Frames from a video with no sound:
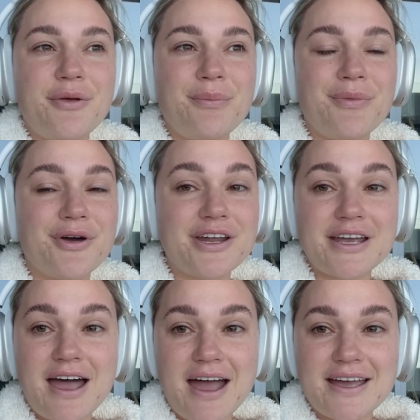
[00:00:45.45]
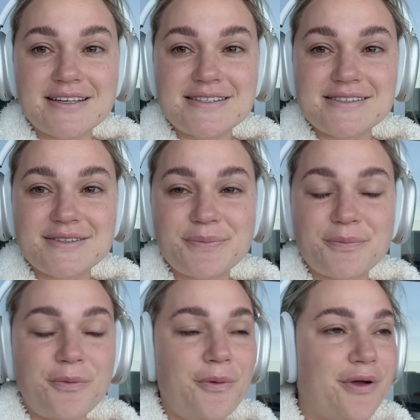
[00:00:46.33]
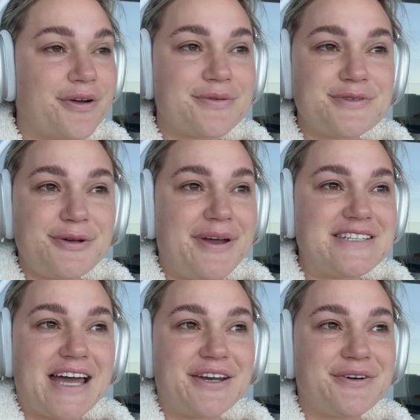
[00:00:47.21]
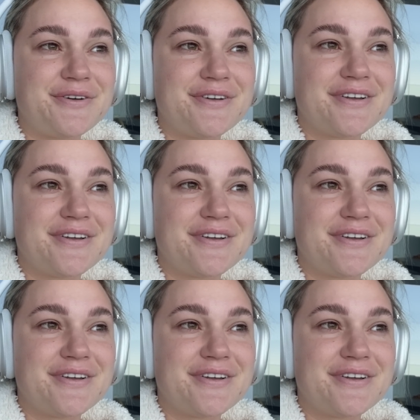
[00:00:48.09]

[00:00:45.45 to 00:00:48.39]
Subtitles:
morning, guys. Welcome to my channel.